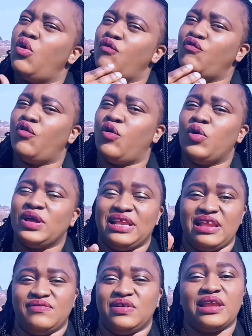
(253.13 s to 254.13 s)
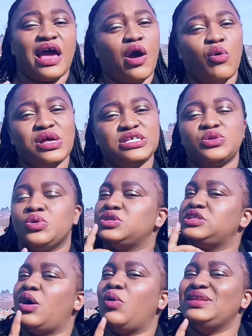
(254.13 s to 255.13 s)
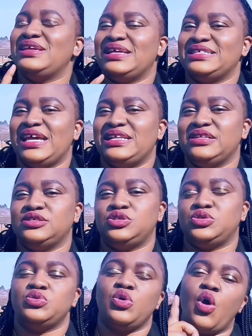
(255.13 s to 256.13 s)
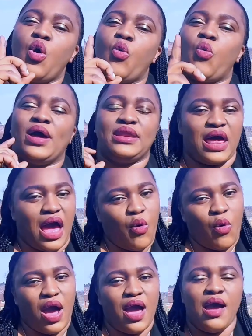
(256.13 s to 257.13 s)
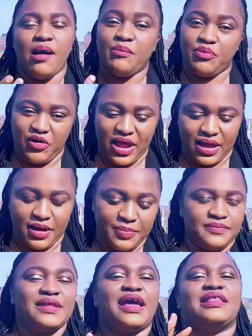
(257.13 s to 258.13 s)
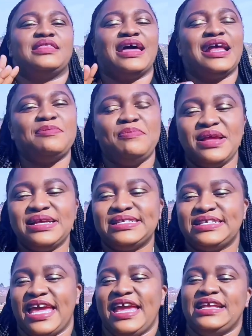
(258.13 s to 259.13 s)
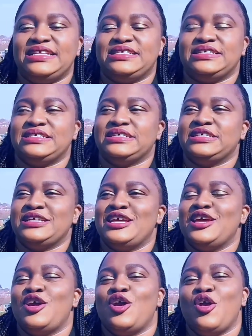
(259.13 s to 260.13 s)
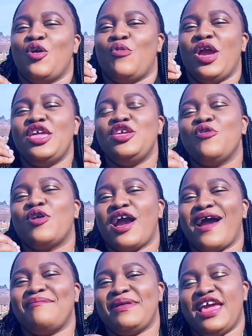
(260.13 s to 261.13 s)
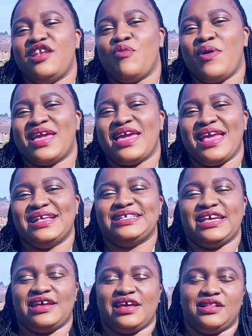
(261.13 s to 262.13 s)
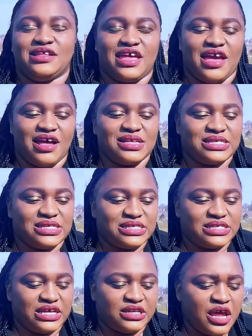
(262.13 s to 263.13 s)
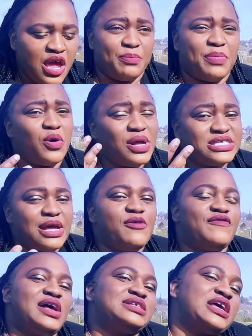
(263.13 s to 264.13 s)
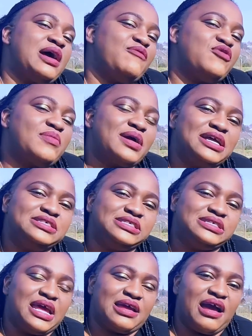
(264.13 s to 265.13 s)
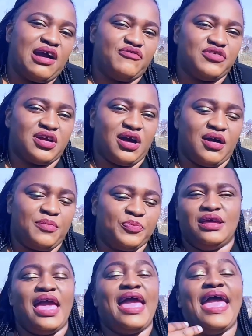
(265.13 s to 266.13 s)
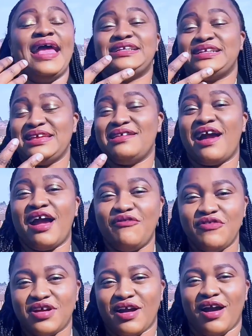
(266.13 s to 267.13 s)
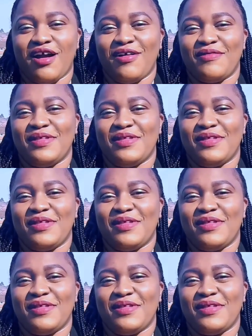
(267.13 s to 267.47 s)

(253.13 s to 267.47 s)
for 11 hours, because you're only entitled to 1 hour break. That being said, when you come and work as a healthcare assistant, because some of us come from countries like Africa, and in Africa,